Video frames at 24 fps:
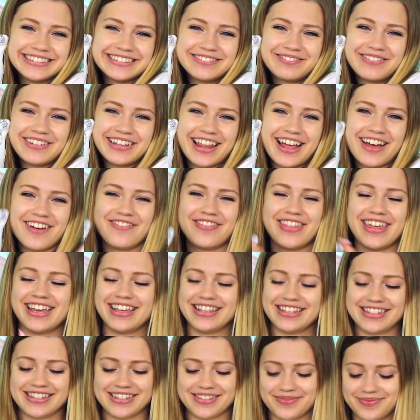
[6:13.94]
we love
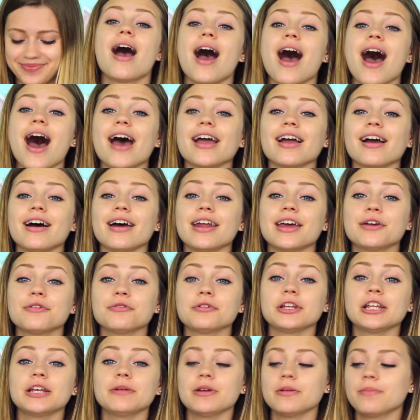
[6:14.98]
this. I got a
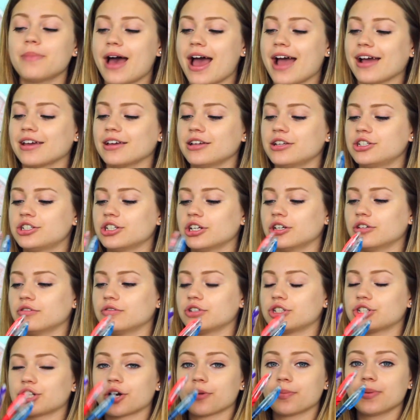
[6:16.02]
really big package
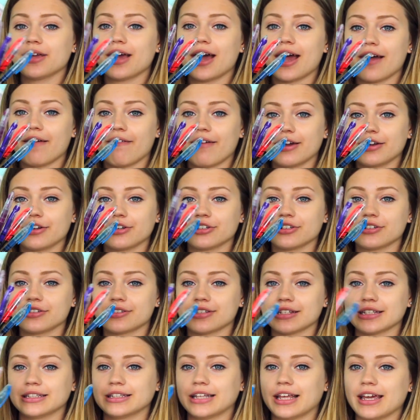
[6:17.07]
of Sharpie
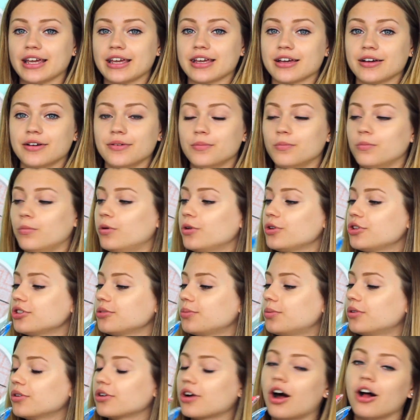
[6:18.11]
highlighters in like
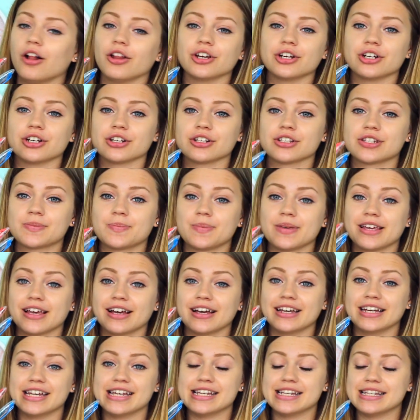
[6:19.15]
multiple colors
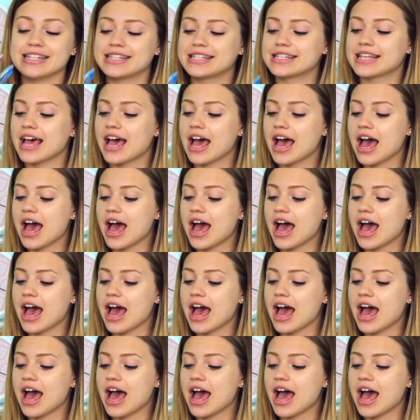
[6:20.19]
because